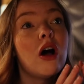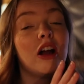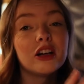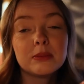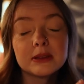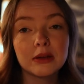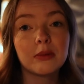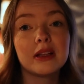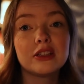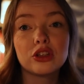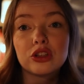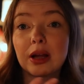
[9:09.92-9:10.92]
100%
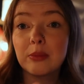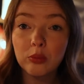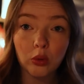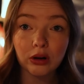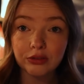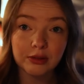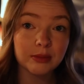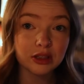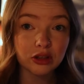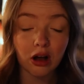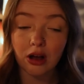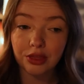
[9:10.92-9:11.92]
willing to try more from
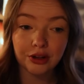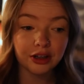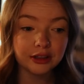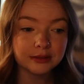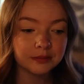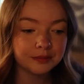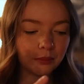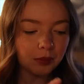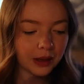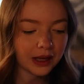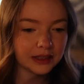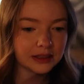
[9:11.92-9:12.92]
this author,
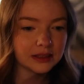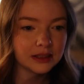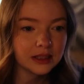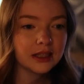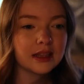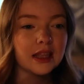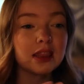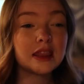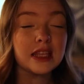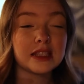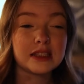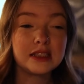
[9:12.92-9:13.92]
but
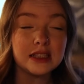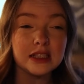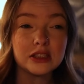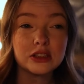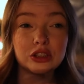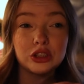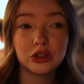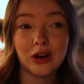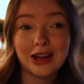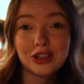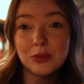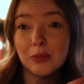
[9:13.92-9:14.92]
that this didn't
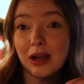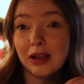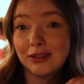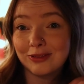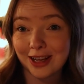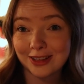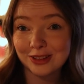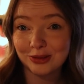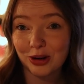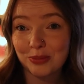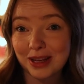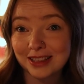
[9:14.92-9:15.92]
scratch my fantasy
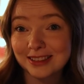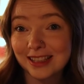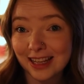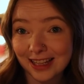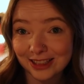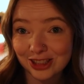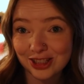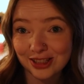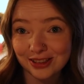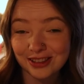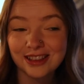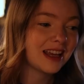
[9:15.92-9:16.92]
romance itch.
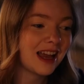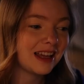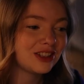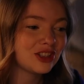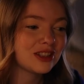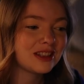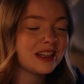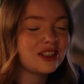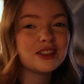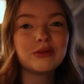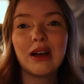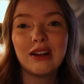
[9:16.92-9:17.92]
Yeah, it
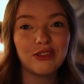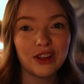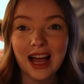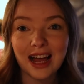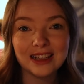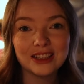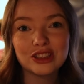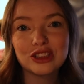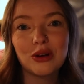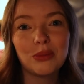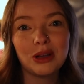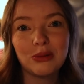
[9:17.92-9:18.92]
just fell flat in
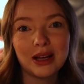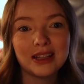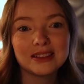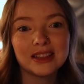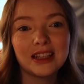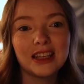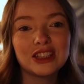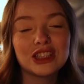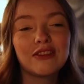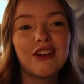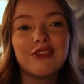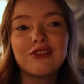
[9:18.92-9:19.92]
so many ways. Like, it
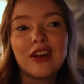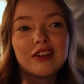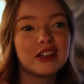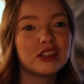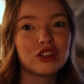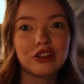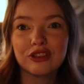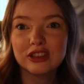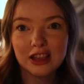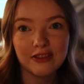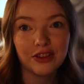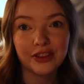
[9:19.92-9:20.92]
just felt very
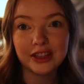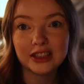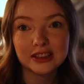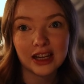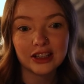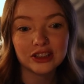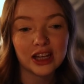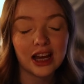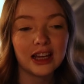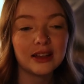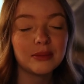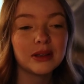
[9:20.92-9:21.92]
surface level the entire
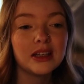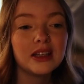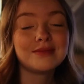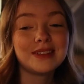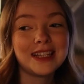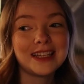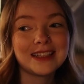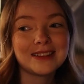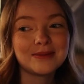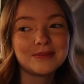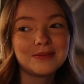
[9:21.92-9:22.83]
time. Yeah.